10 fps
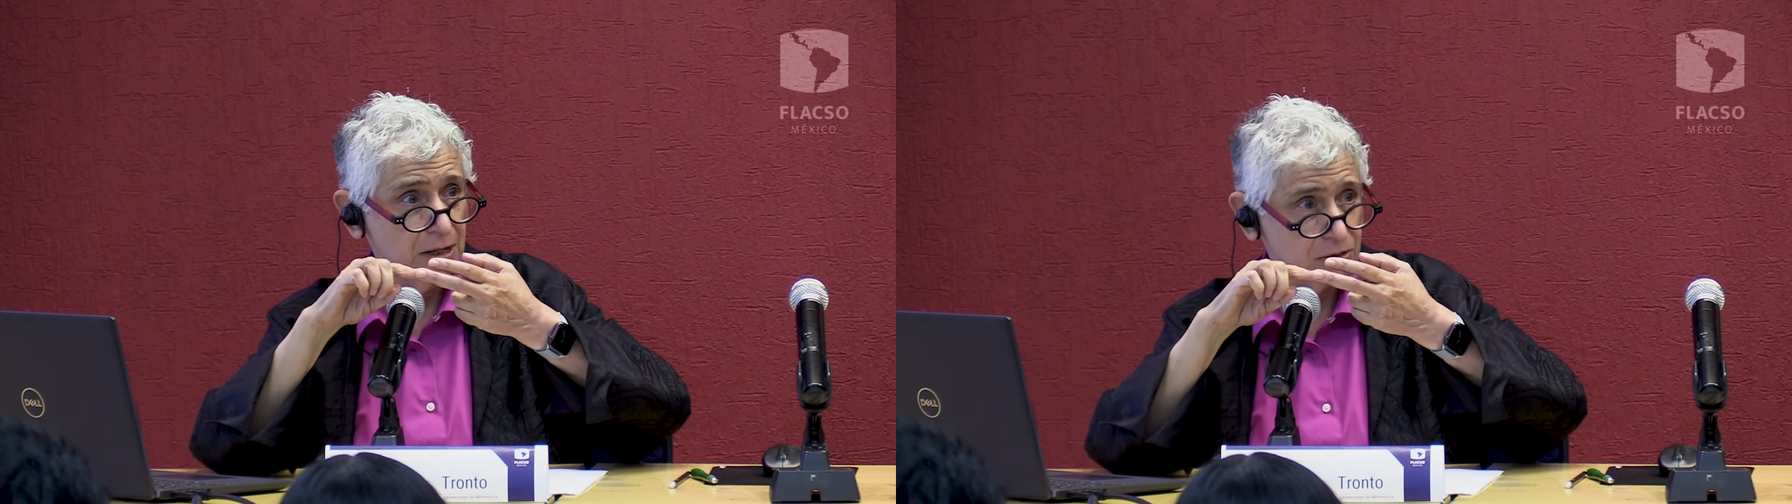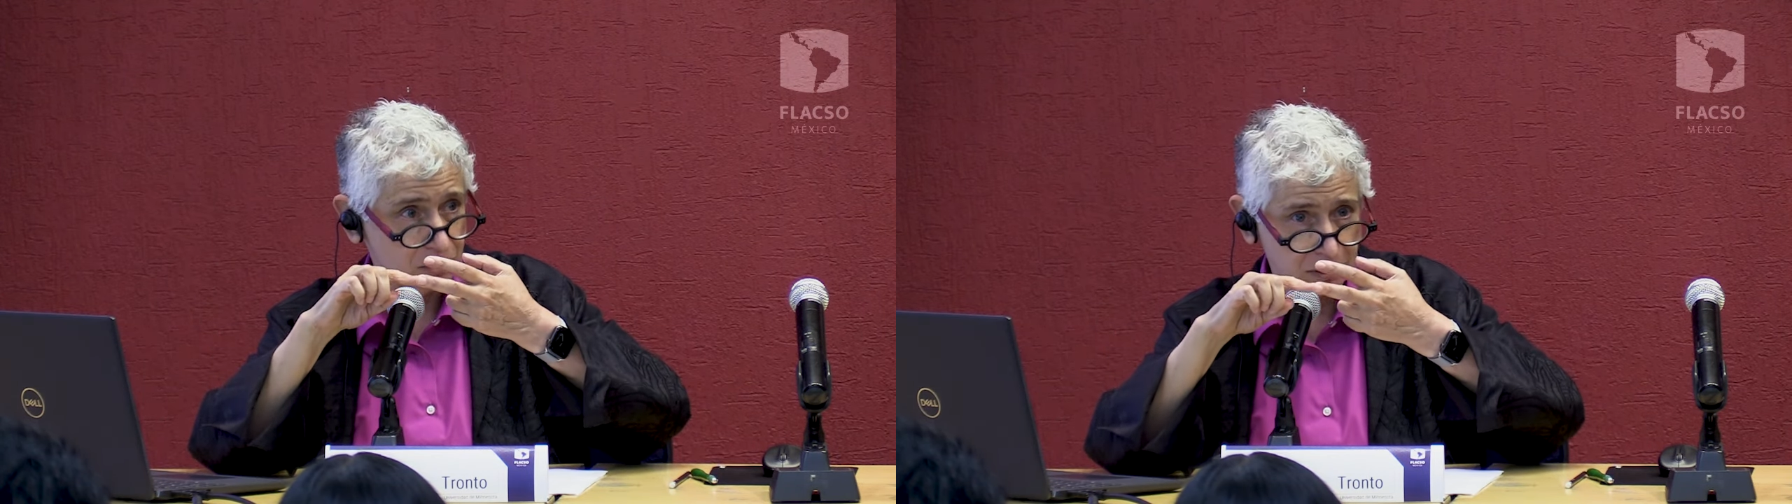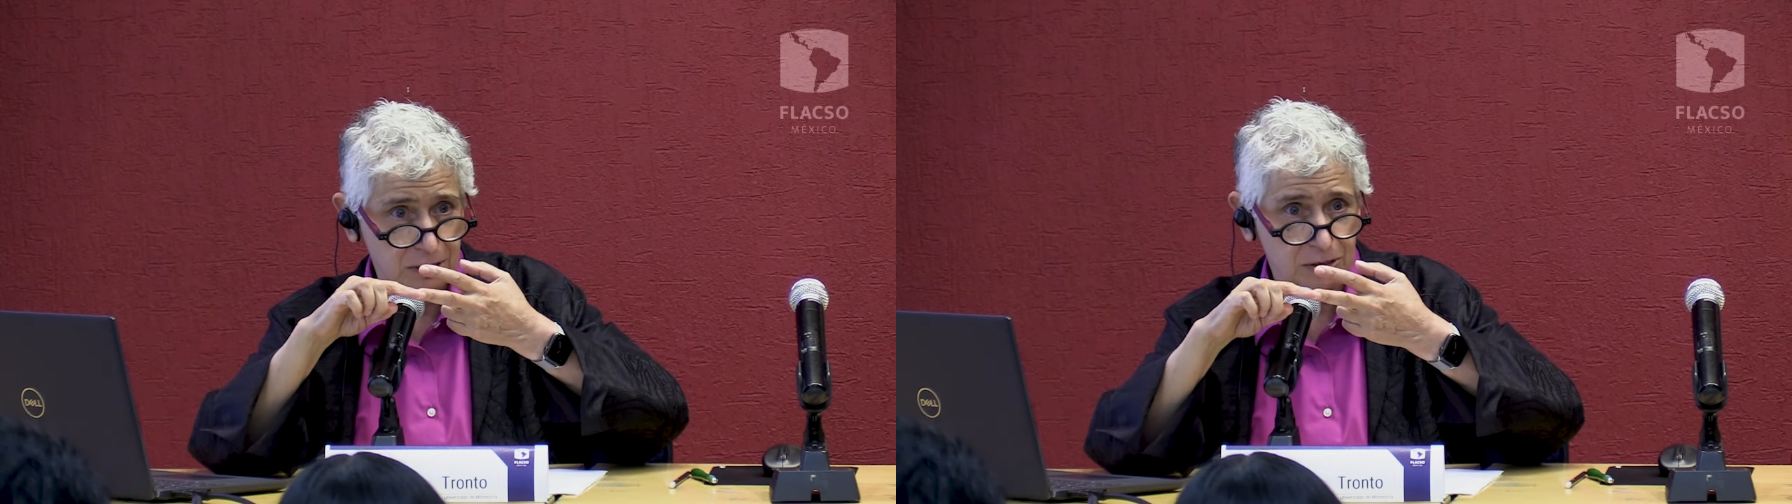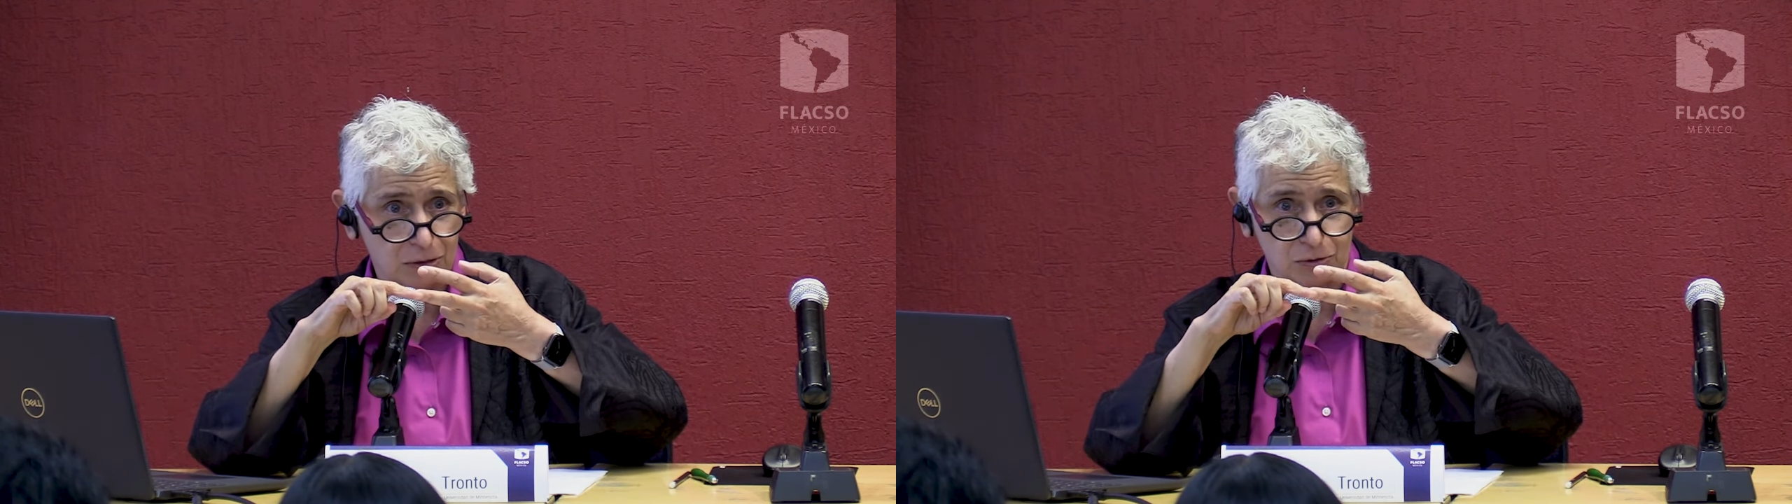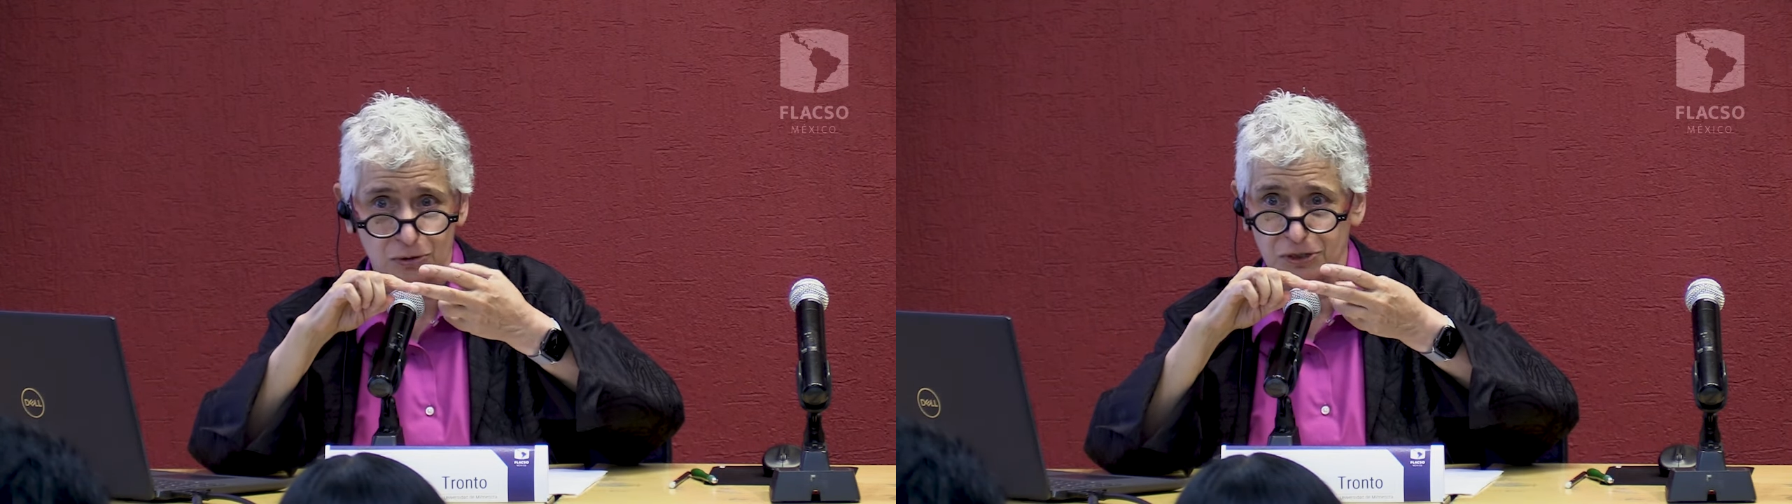studying
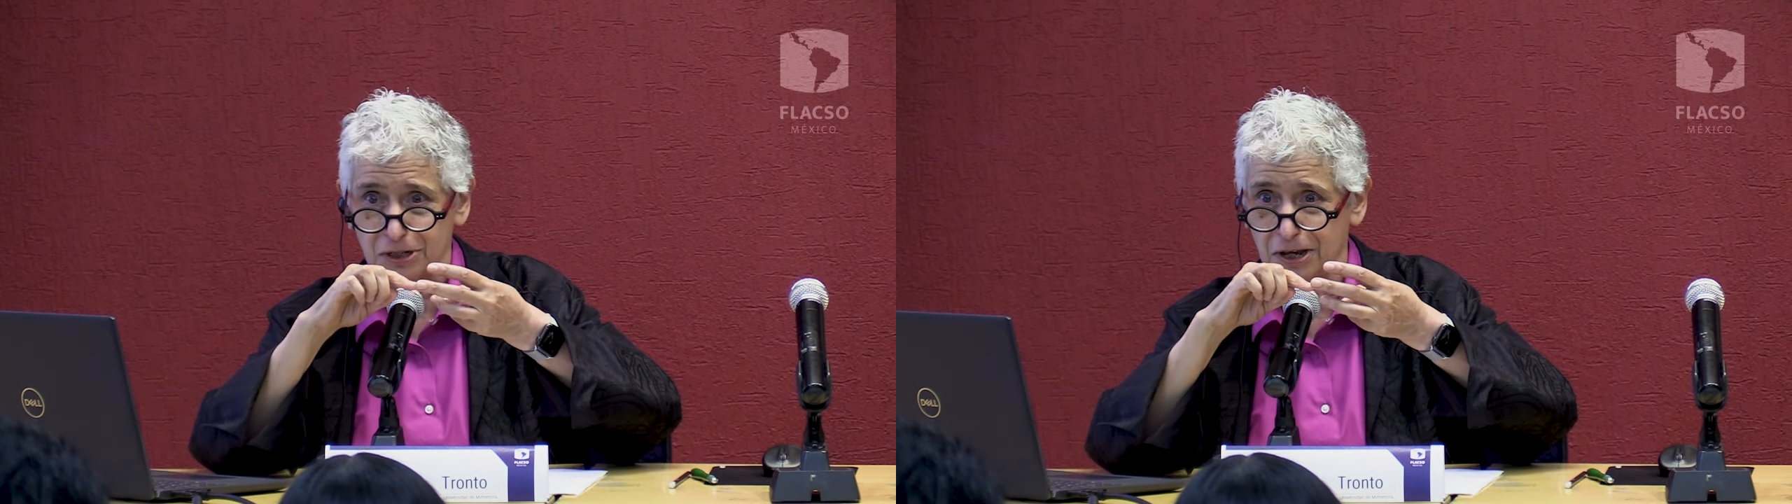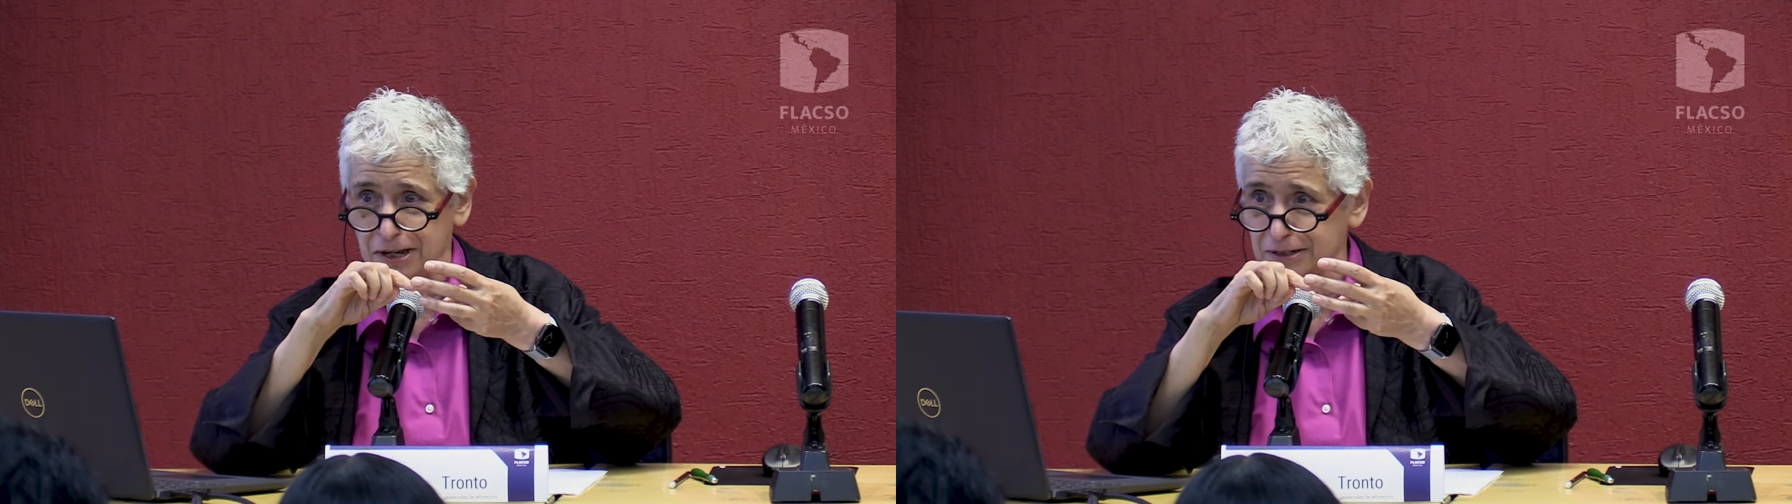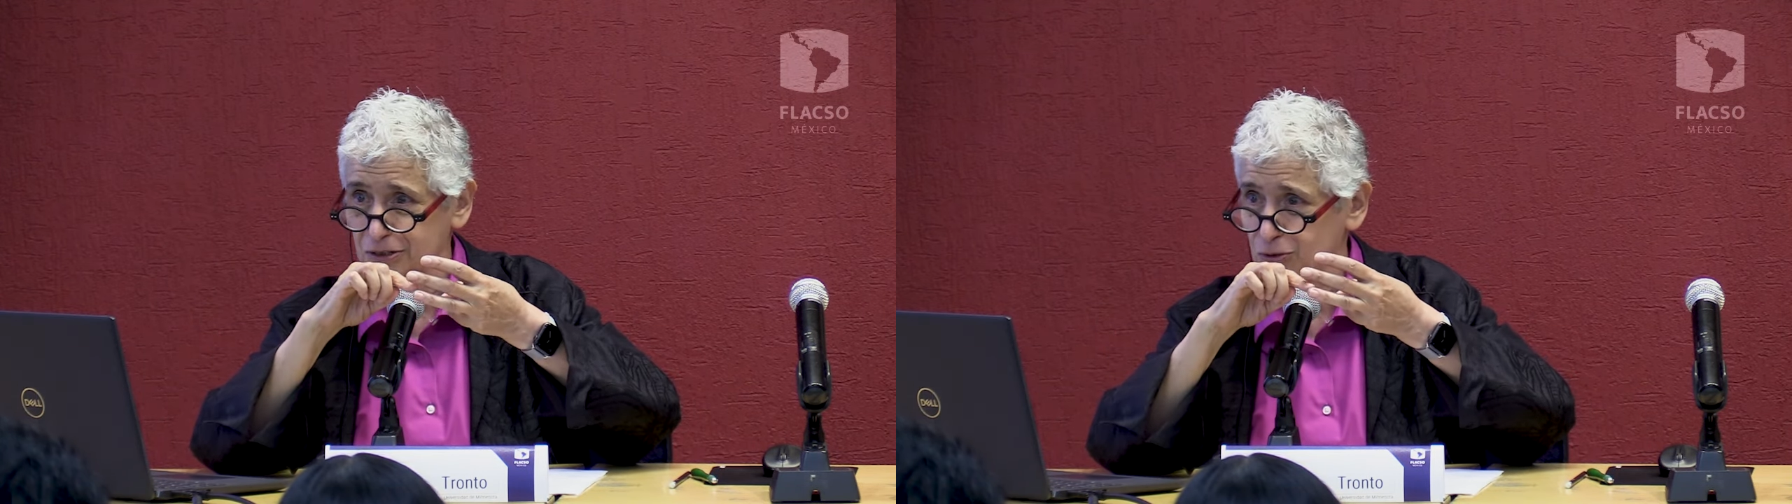social science,